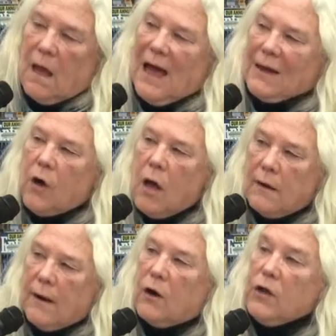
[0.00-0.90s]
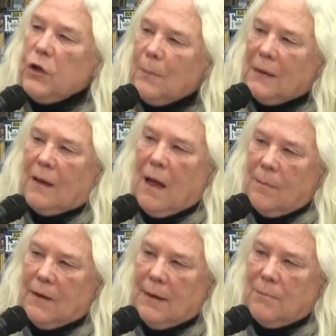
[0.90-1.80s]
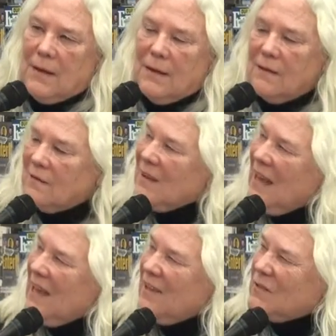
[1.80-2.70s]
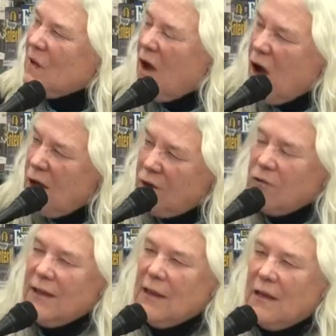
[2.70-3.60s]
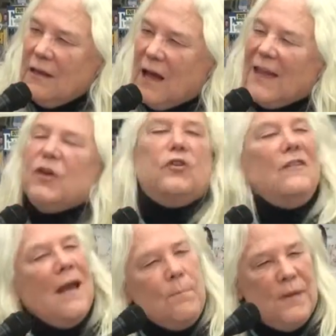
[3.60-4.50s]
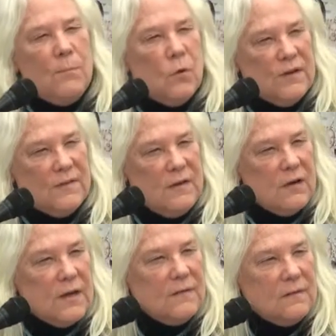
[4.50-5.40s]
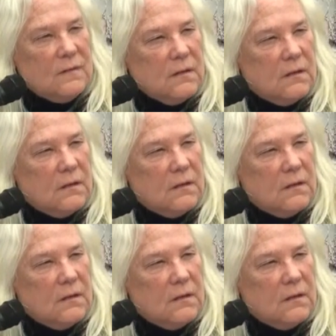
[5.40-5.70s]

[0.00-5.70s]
I call it our human comedy because it's utterly, I could not be more serious